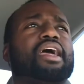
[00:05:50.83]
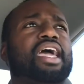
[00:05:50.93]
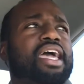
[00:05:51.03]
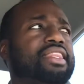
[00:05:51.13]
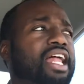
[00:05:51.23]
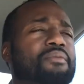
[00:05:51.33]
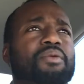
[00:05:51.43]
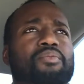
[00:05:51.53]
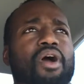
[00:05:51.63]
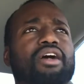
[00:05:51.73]
and that I'm
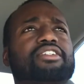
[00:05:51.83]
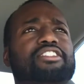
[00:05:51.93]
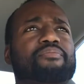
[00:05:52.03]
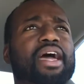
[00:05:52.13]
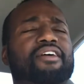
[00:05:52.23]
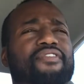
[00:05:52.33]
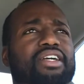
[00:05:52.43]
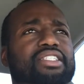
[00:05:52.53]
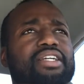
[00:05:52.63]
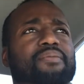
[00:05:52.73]
in process of
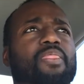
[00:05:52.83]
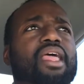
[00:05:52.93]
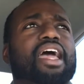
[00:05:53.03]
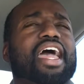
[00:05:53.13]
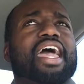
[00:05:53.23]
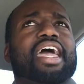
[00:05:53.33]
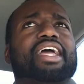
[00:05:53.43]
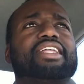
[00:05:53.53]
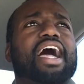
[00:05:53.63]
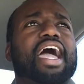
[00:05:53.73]
manifesting.
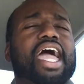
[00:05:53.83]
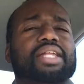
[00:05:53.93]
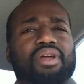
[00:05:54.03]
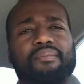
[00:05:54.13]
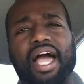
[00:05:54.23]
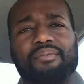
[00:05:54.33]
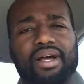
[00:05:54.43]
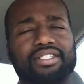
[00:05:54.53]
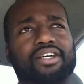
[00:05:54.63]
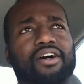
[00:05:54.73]
And I had to remind
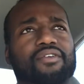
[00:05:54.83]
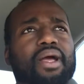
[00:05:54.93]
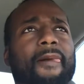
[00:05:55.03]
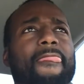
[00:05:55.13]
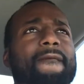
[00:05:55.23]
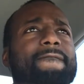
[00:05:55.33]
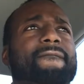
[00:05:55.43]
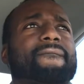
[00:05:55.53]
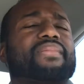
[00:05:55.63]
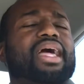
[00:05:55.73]
myself,
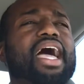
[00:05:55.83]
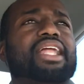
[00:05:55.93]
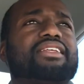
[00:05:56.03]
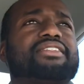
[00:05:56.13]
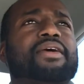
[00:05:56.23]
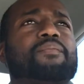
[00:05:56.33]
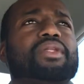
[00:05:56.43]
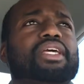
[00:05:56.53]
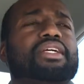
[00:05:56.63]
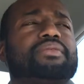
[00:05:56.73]
I had to
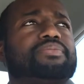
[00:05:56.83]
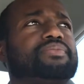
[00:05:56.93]
simply